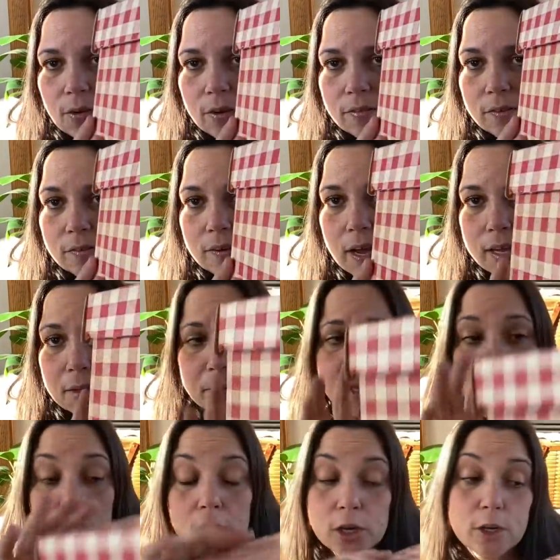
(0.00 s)
you ever find them.
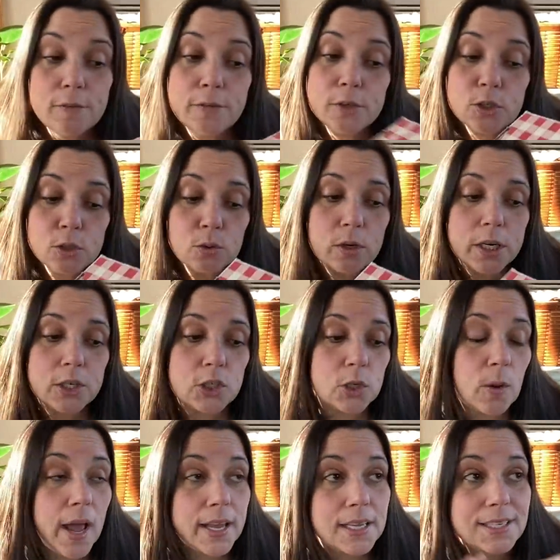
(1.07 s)
They are good for storage,
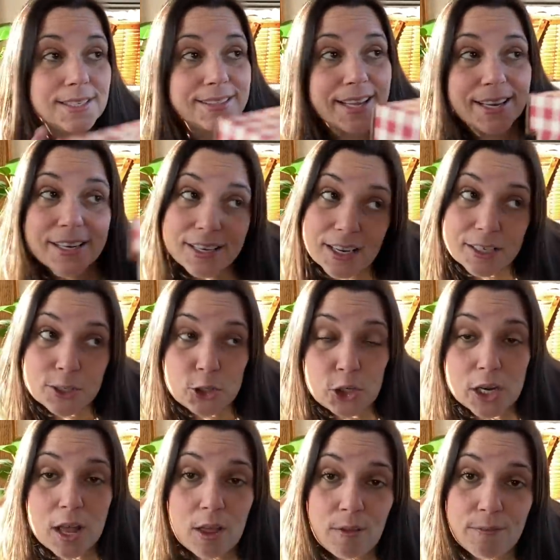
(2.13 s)
so I can set it on a
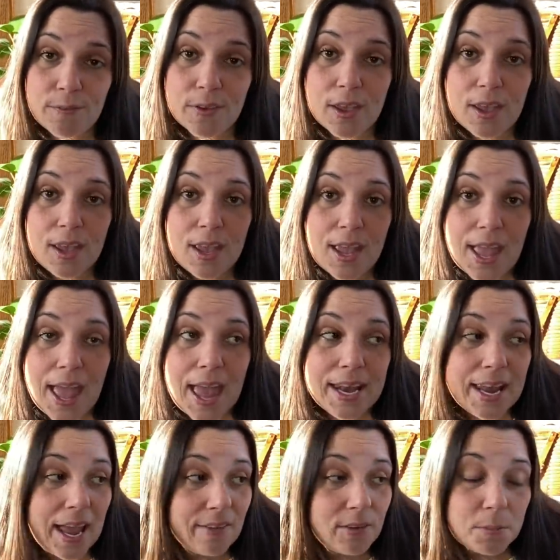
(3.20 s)
shelf
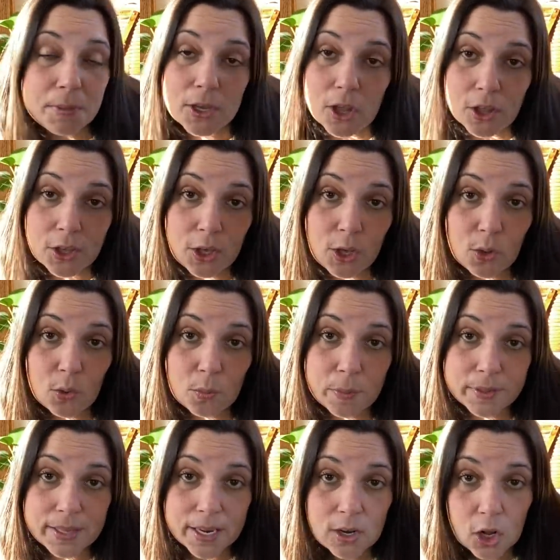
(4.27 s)
and have it be all cute,
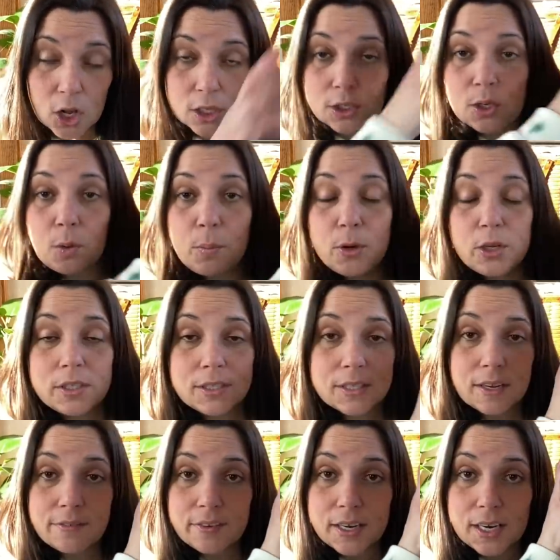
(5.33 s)
but then also put
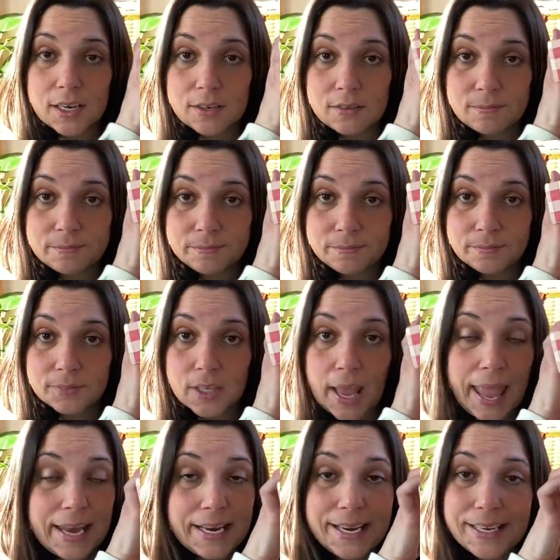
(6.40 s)
stuff in it.
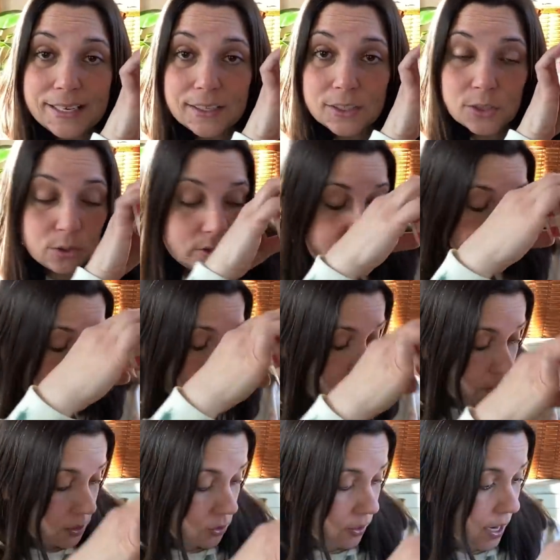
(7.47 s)
And hidden storage is
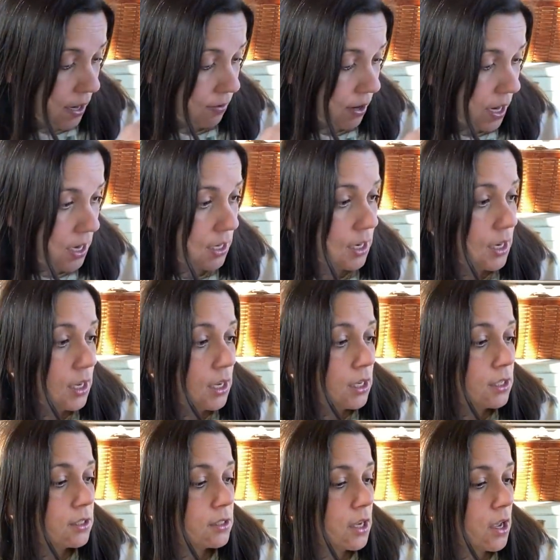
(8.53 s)
always great, right?
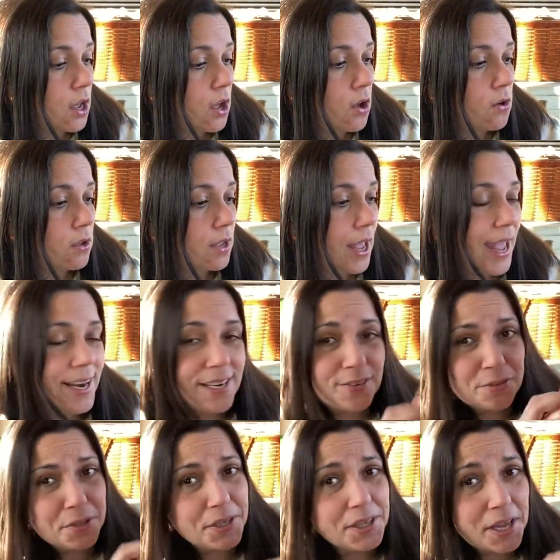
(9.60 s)
So, and
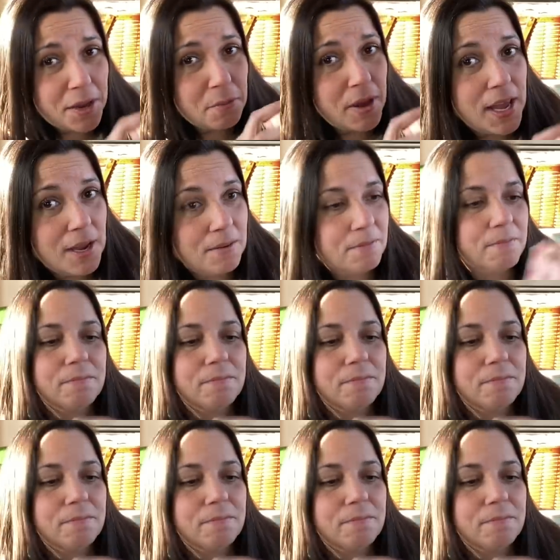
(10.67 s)
it's really lightweight.